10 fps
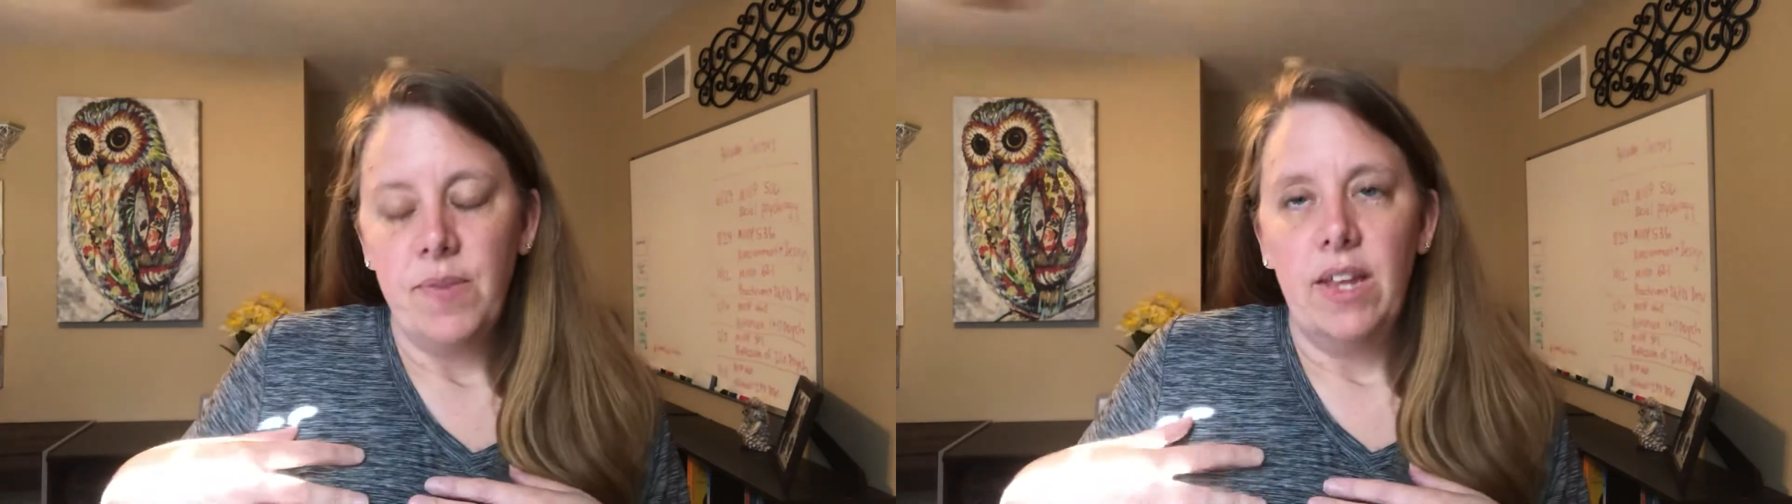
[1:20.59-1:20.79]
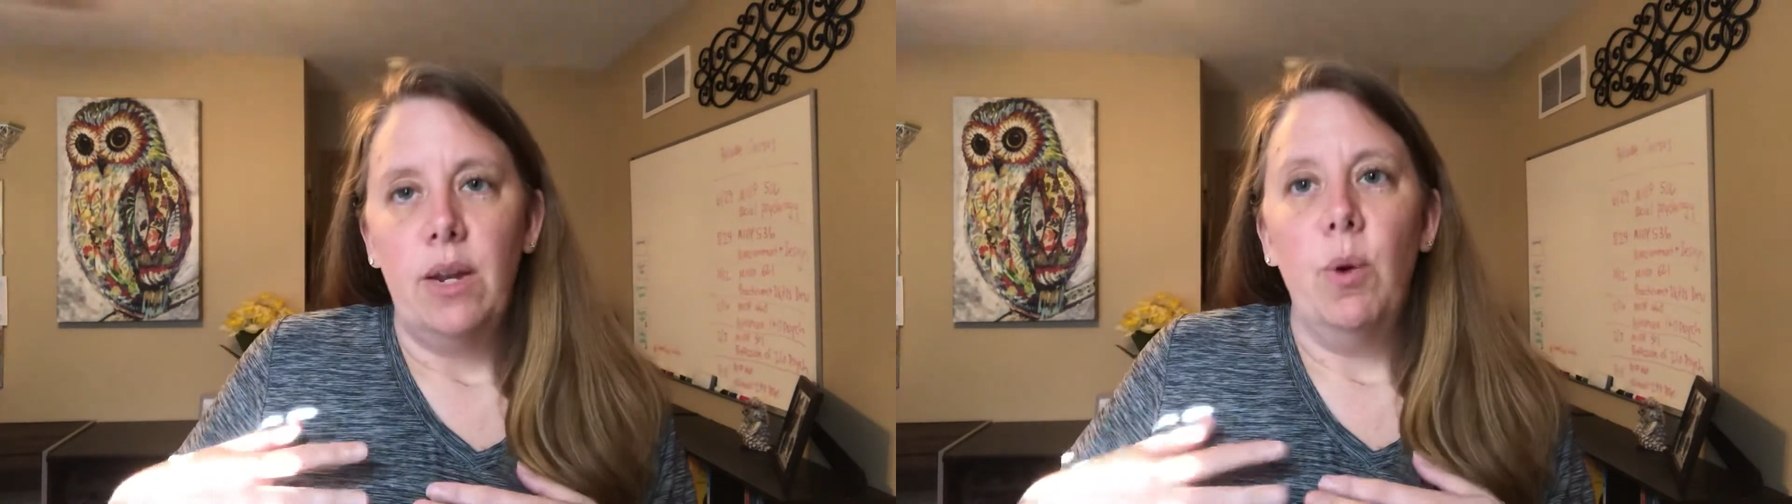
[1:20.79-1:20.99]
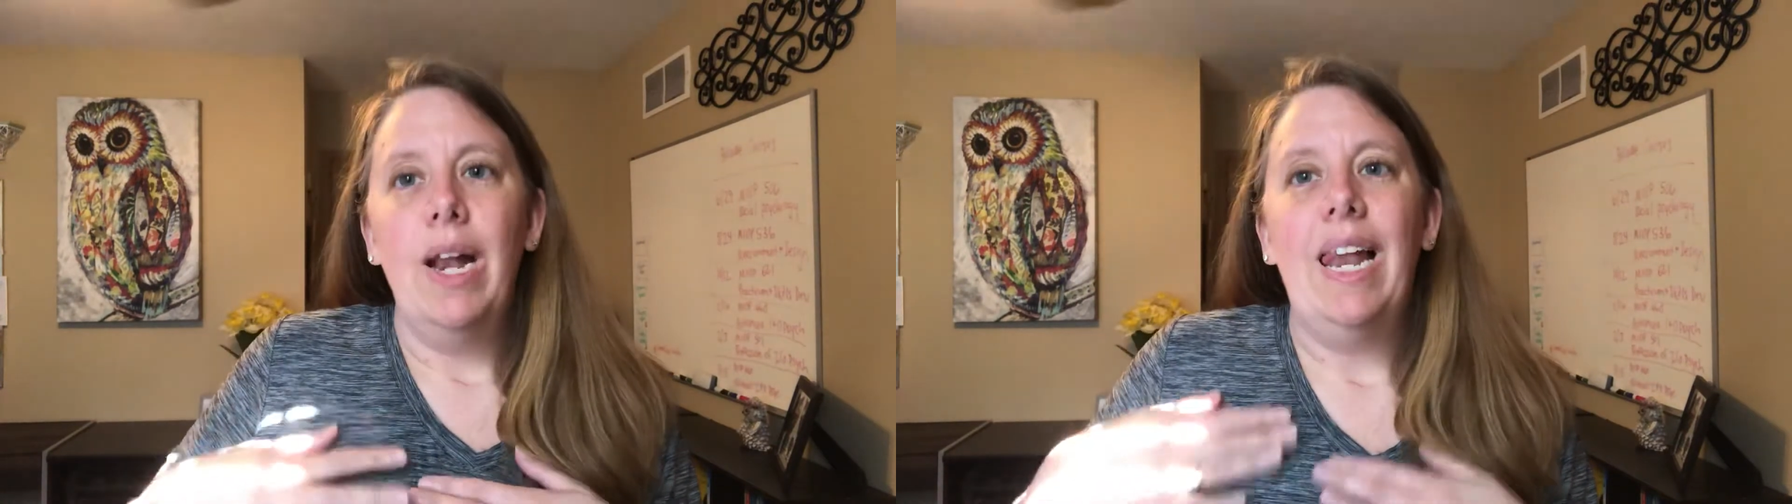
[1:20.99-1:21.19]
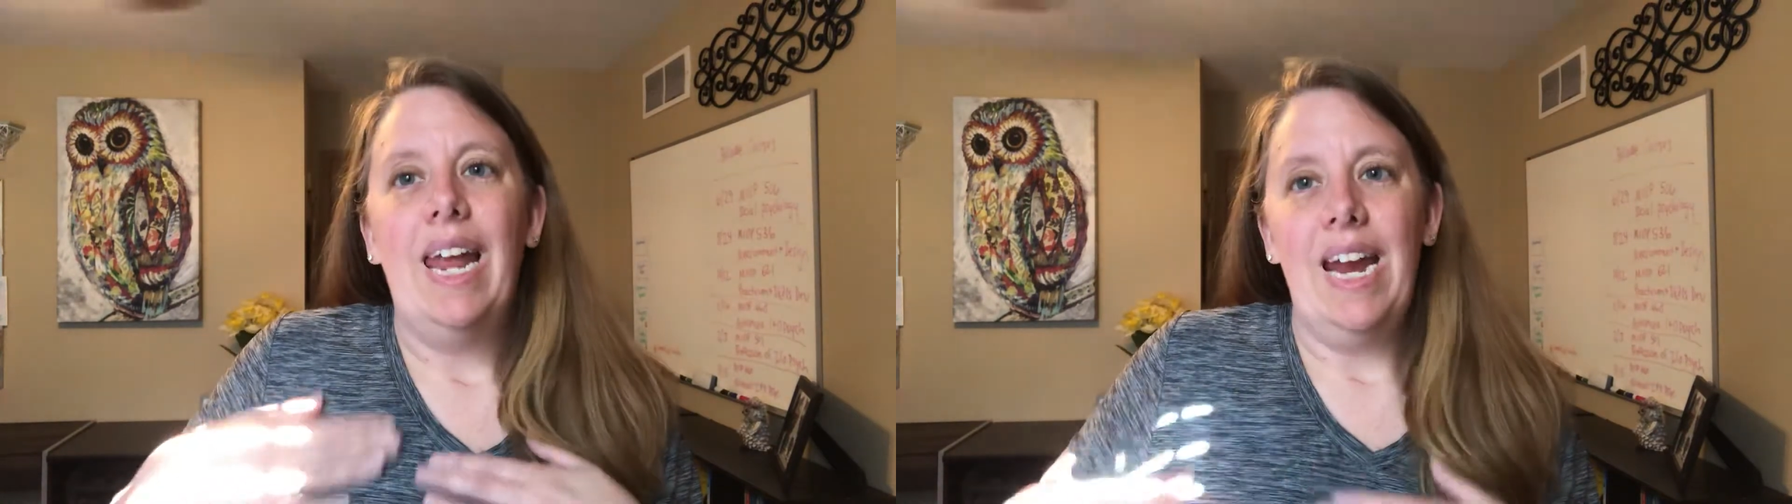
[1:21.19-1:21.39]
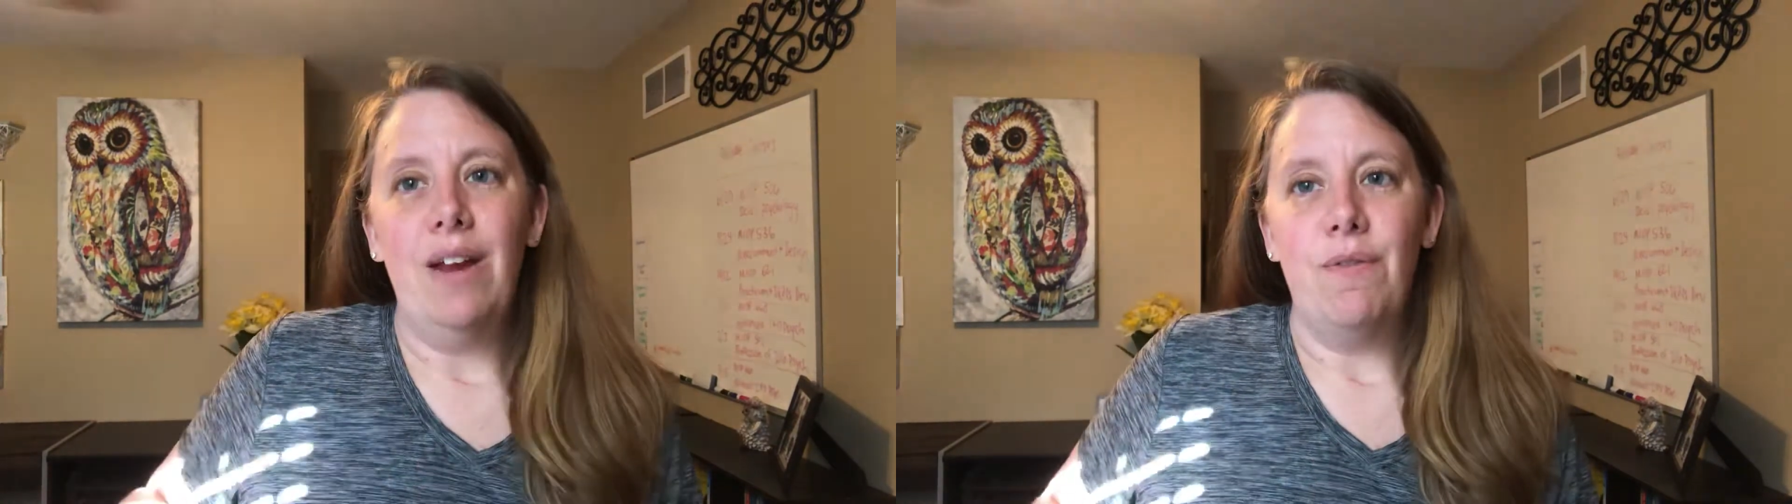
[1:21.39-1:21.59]
they weren't
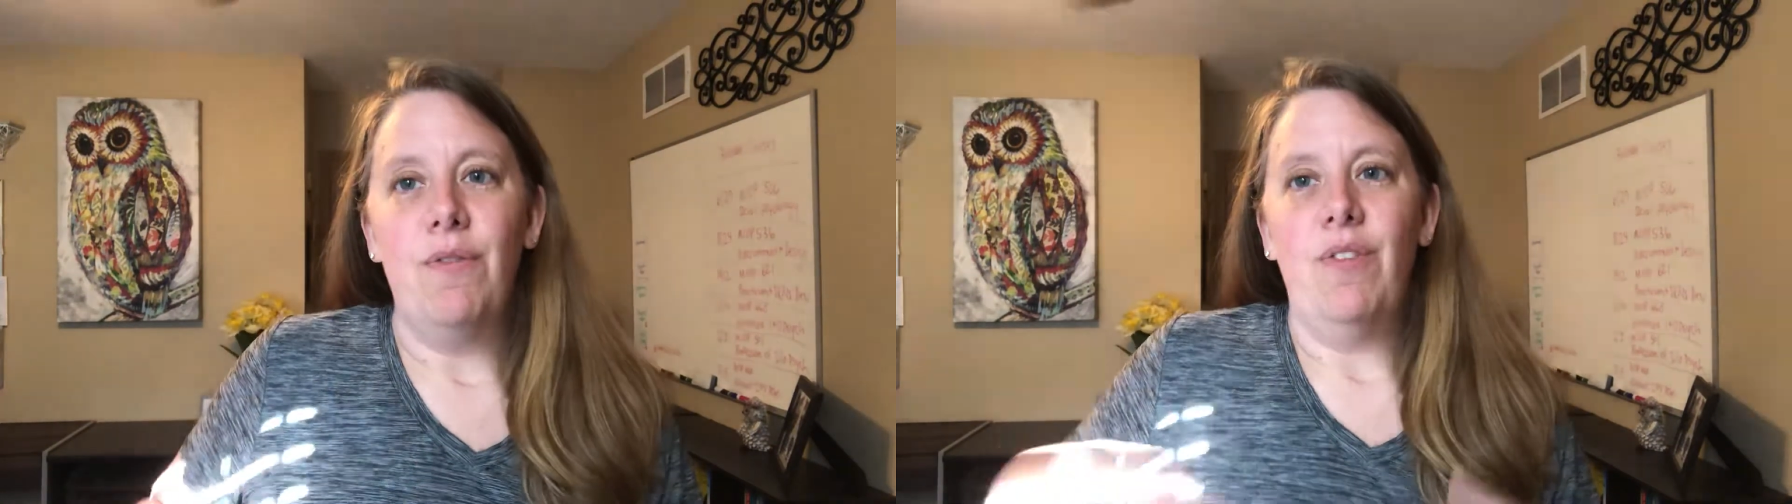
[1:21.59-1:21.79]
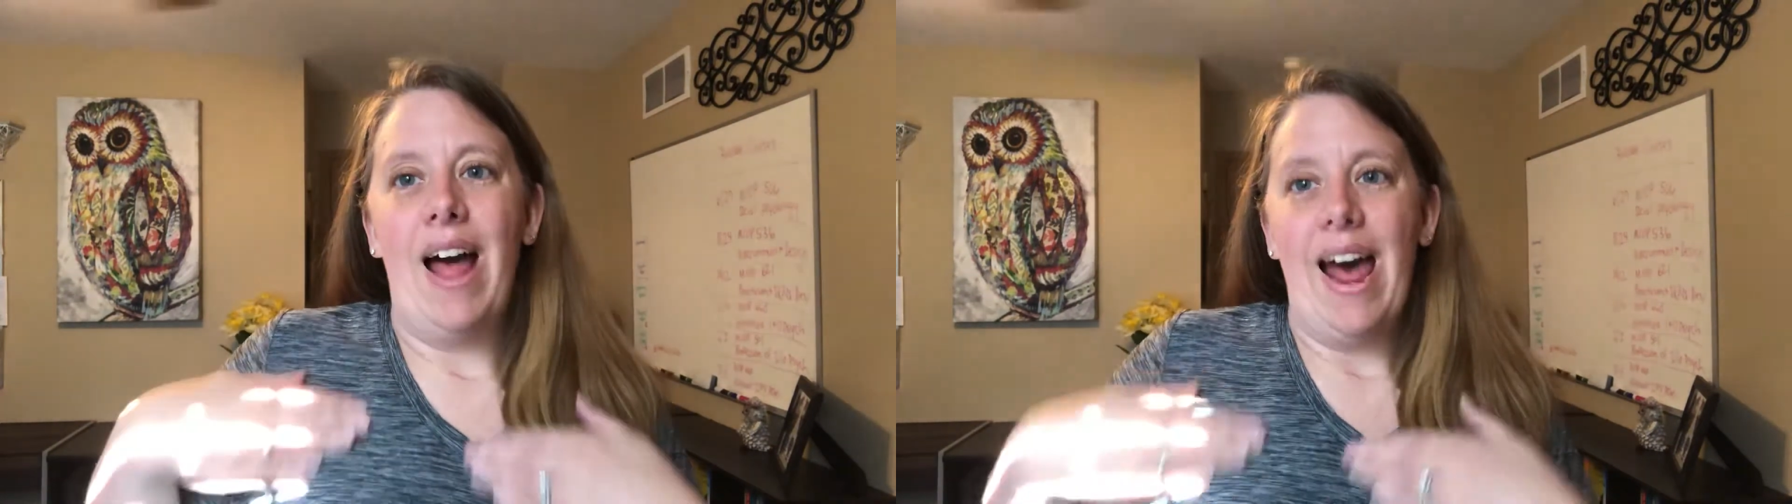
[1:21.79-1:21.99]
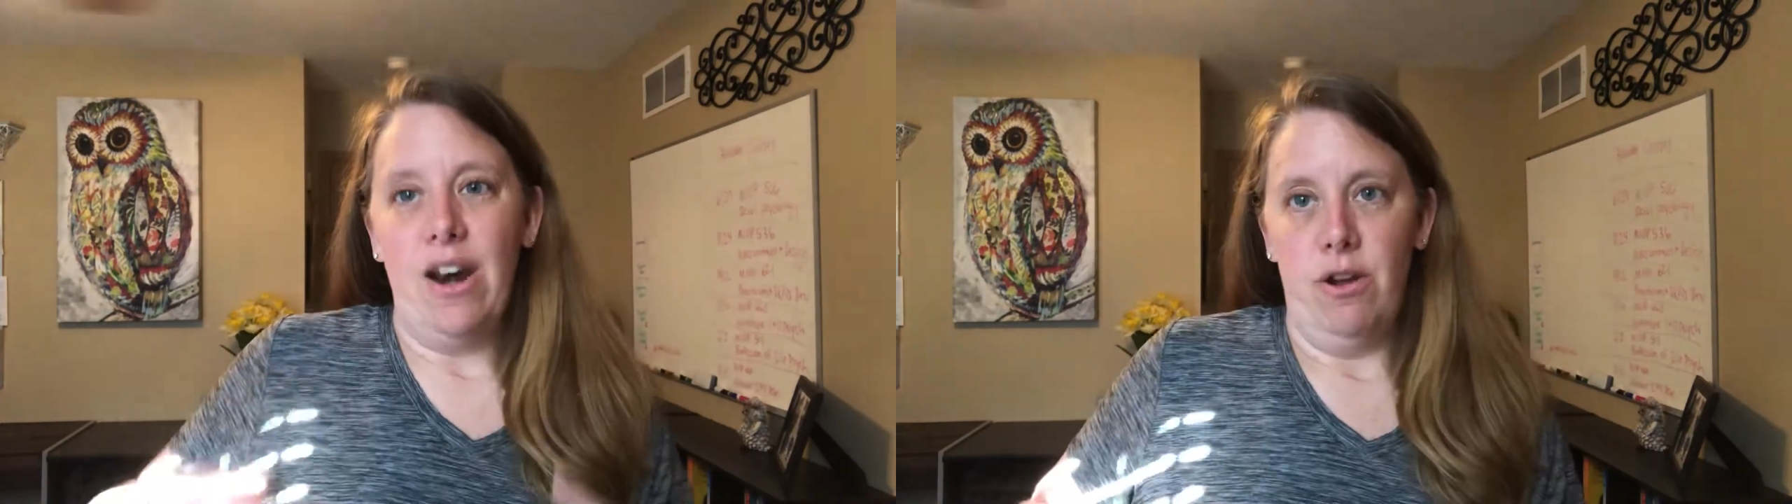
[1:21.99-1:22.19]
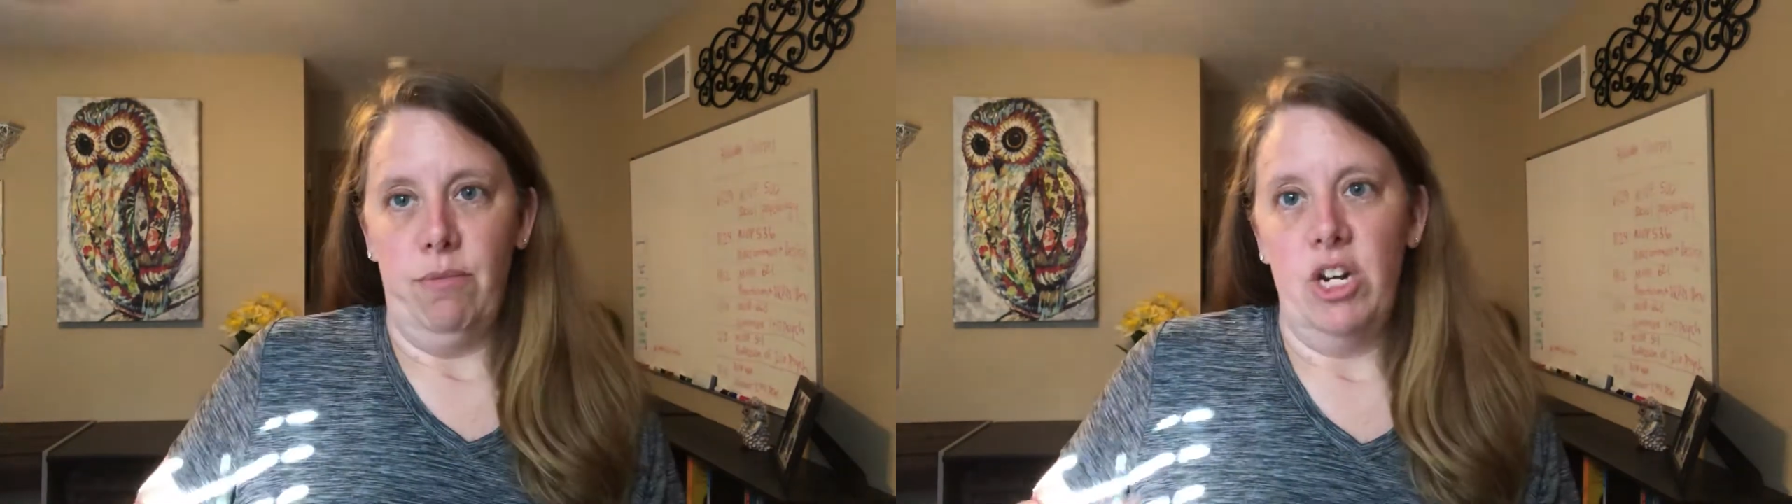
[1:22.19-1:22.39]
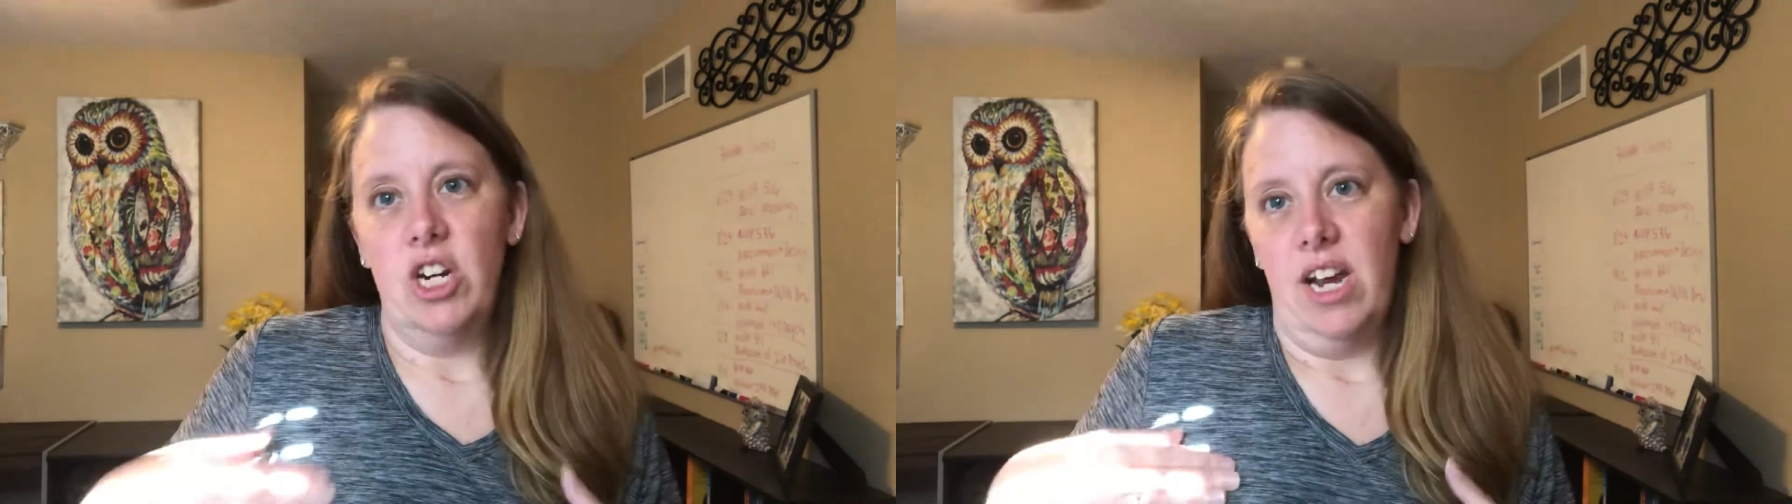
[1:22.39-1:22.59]
laying flat on
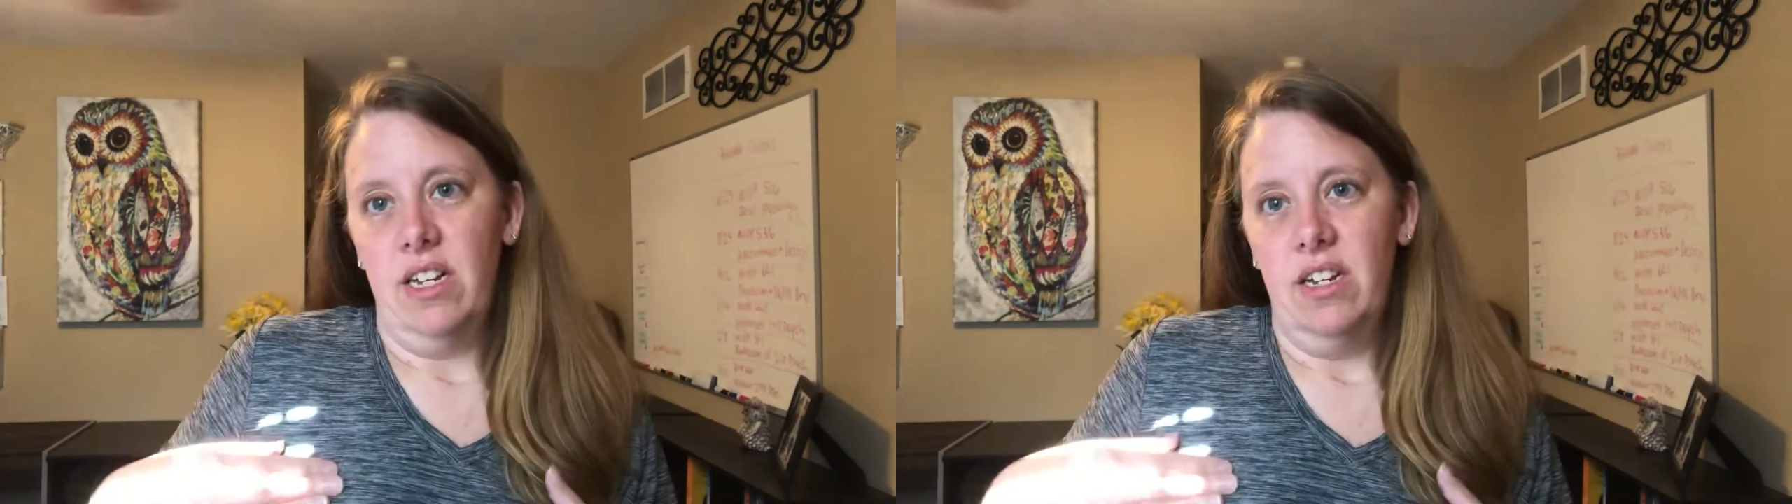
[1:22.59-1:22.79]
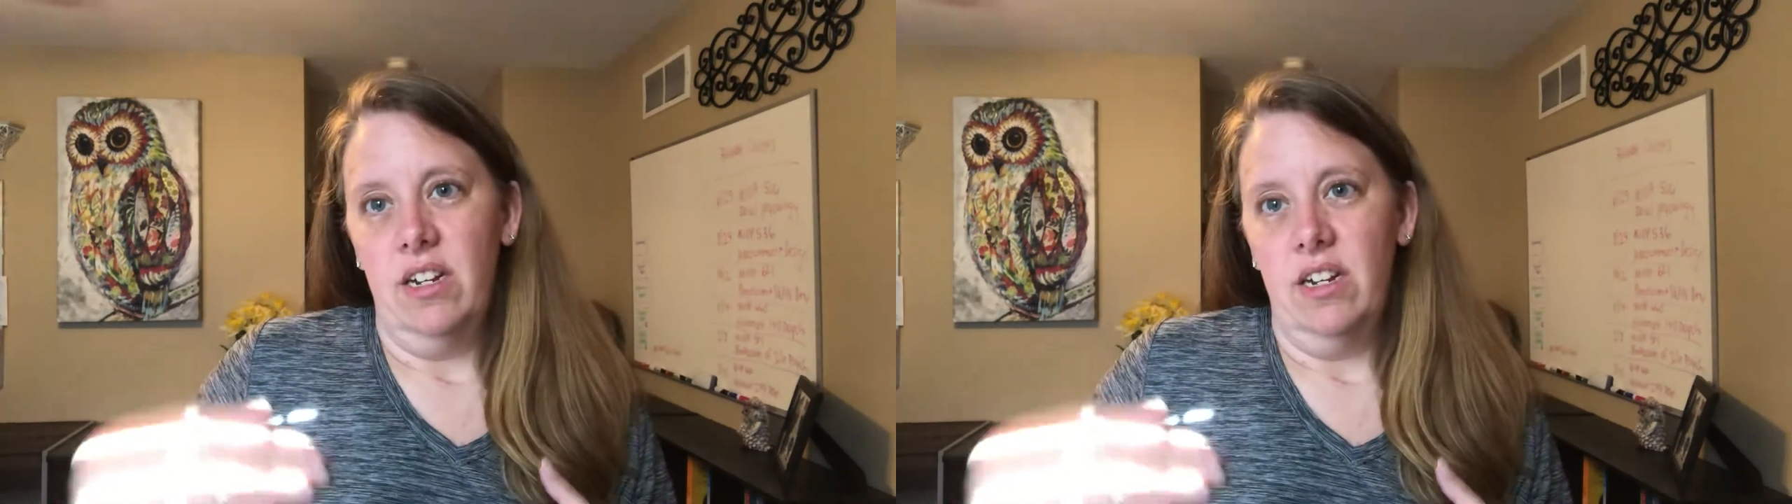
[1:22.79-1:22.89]
my chest.